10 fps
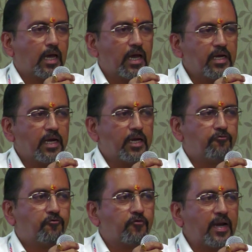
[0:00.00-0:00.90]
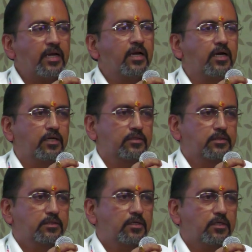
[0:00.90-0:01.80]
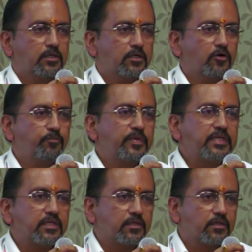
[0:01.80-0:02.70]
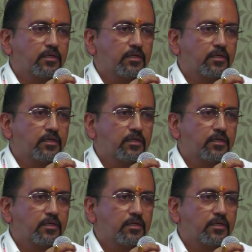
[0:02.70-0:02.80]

and a frank opinion